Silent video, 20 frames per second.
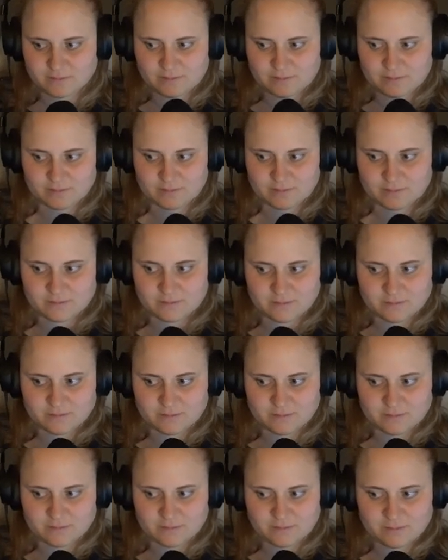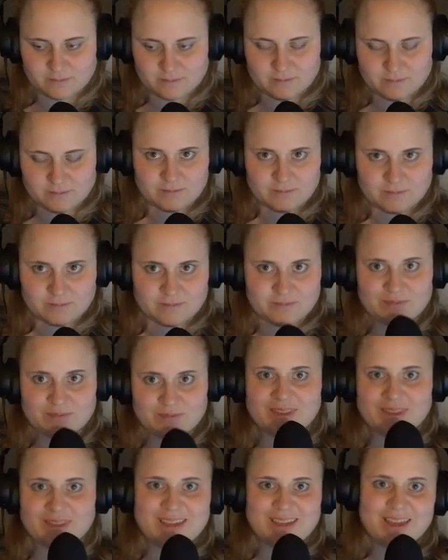Hi there, I'm Bells, and this is
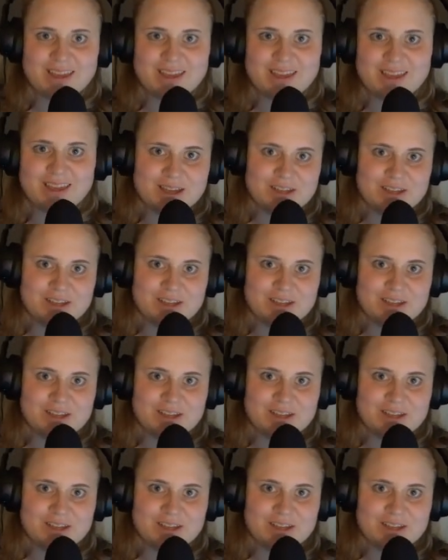Künstlerstunde.